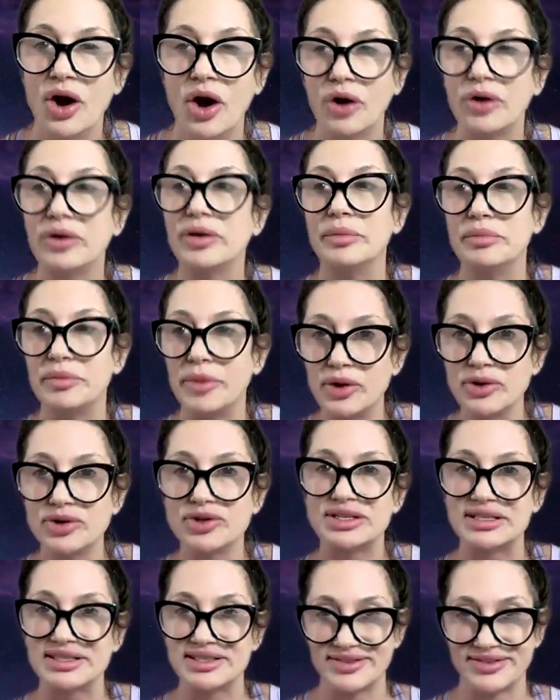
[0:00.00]
Our
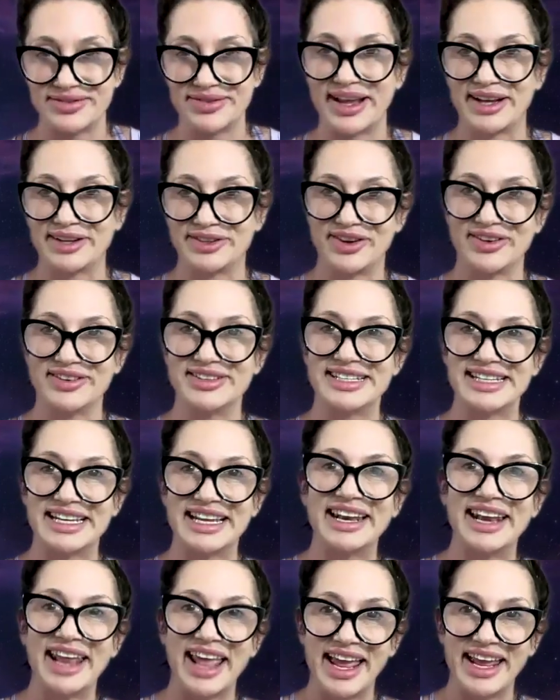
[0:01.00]
emotions affect our
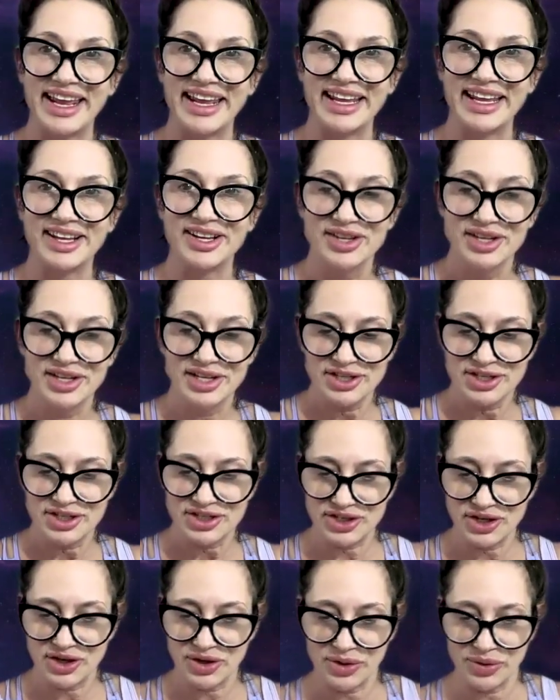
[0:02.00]
DNA.
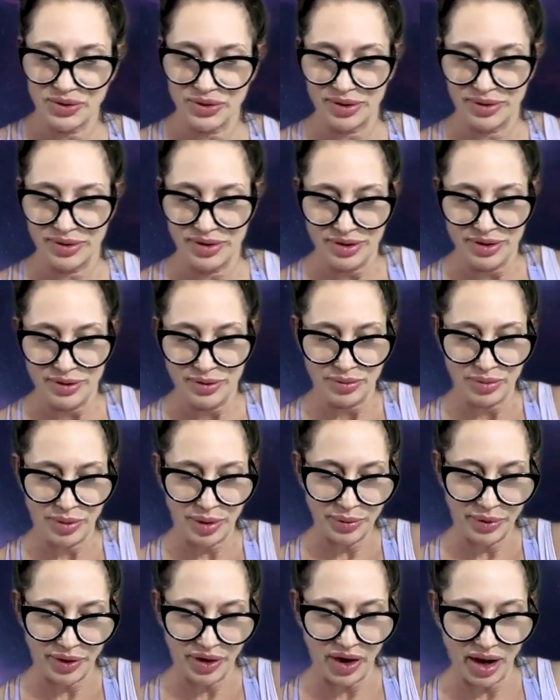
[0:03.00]
So
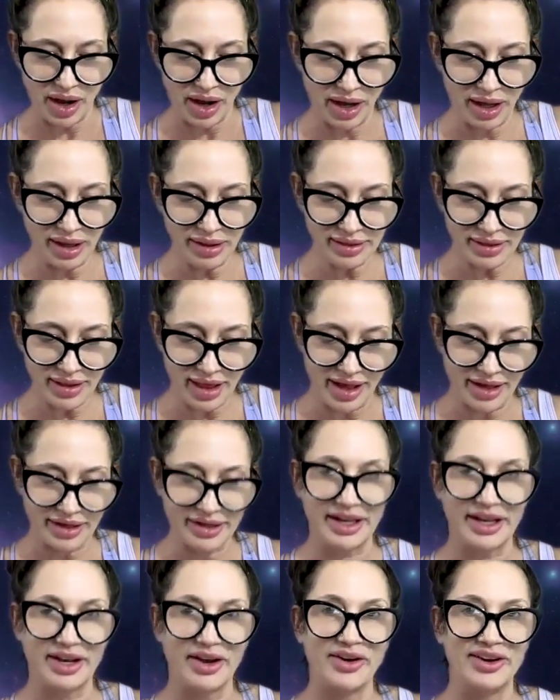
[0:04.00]
when we're
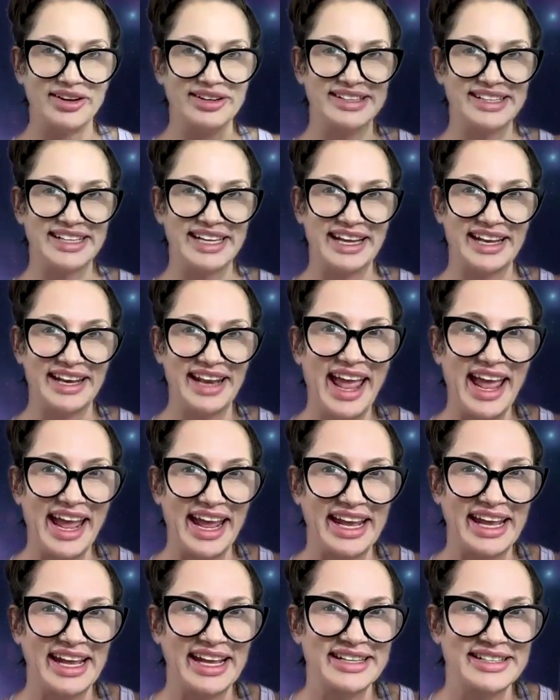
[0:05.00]
unlocking our
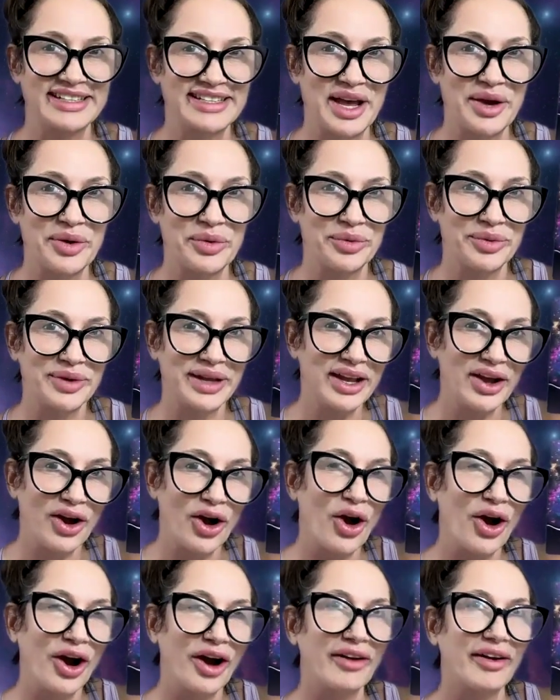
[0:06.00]
DNA, is that we
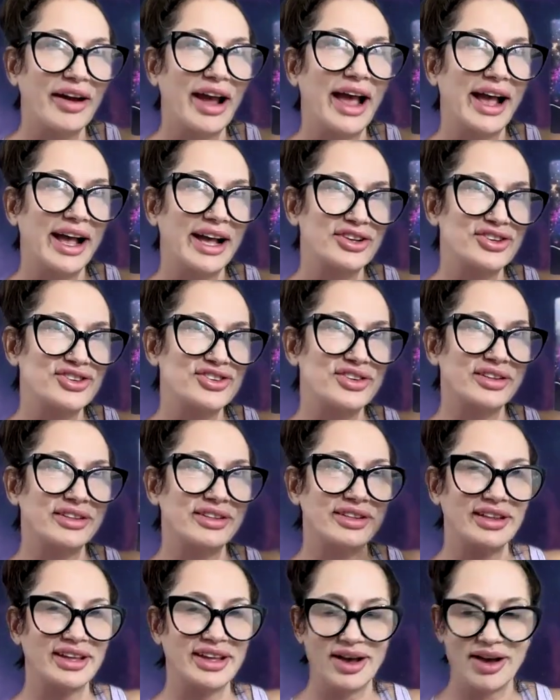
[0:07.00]
are
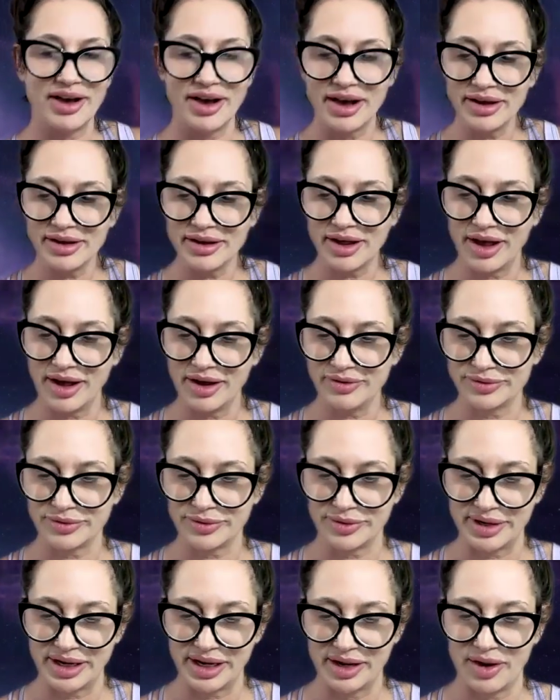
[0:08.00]
actually
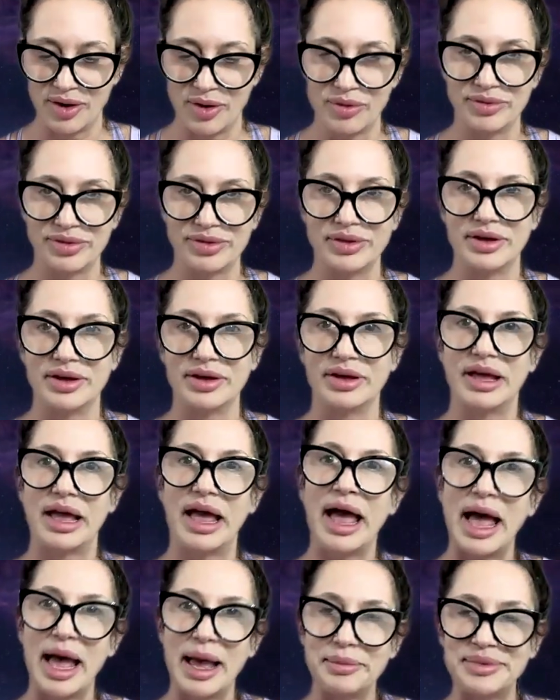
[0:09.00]
uncovering the
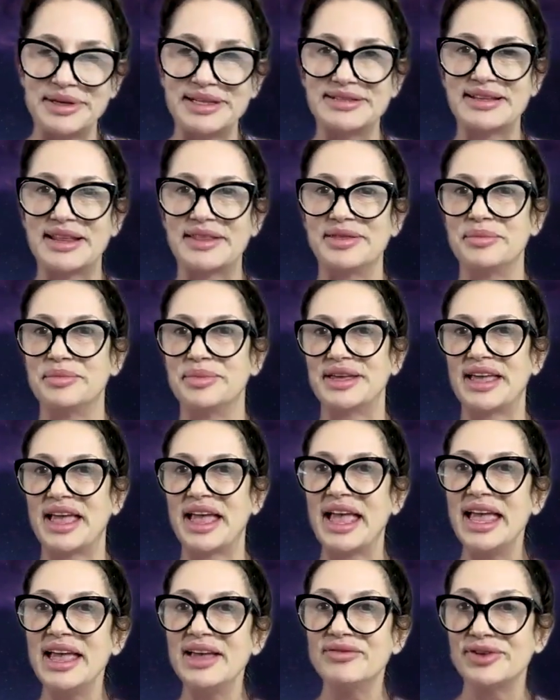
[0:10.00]
habits and the
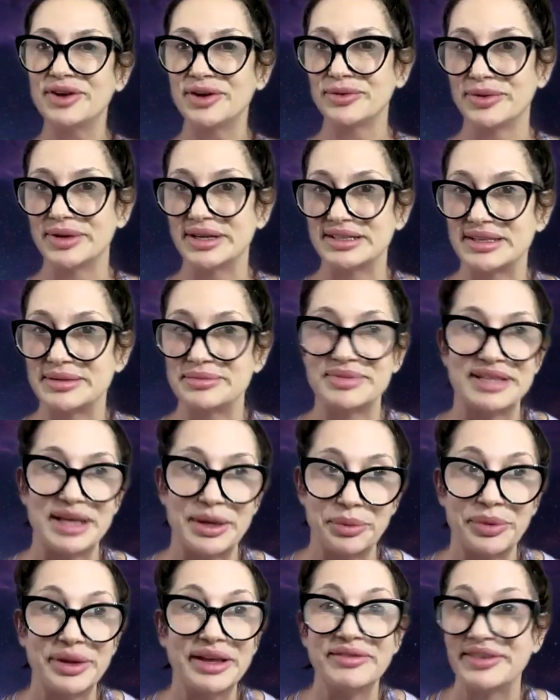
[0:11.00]
behaviorisms
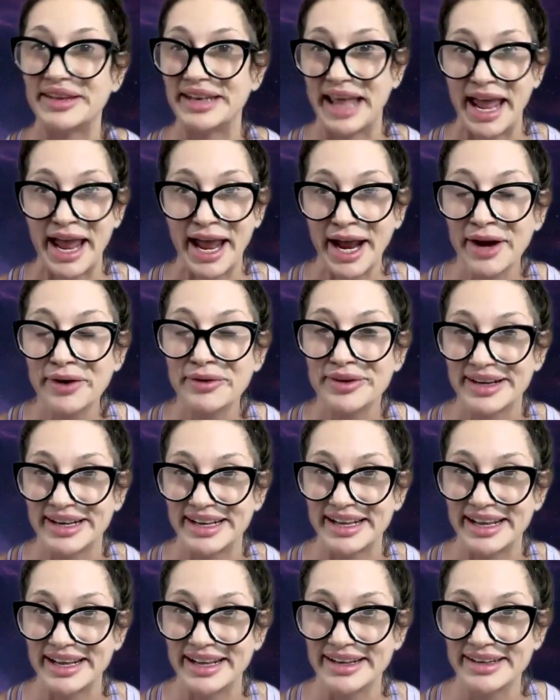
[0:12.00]
that we've
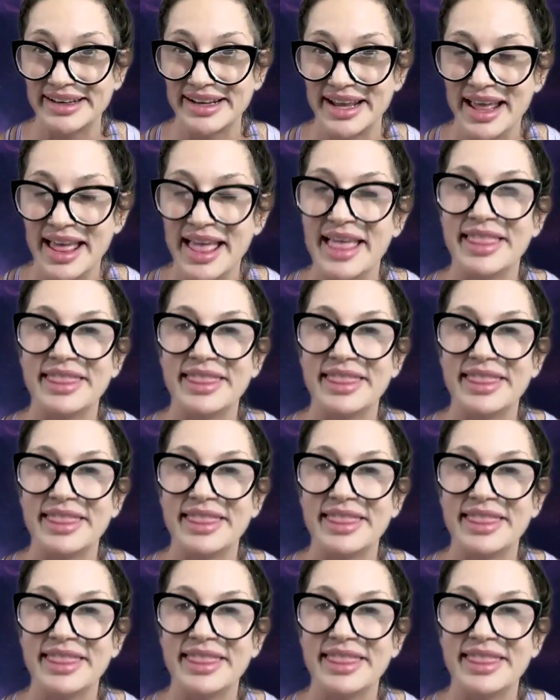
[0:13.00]
inherited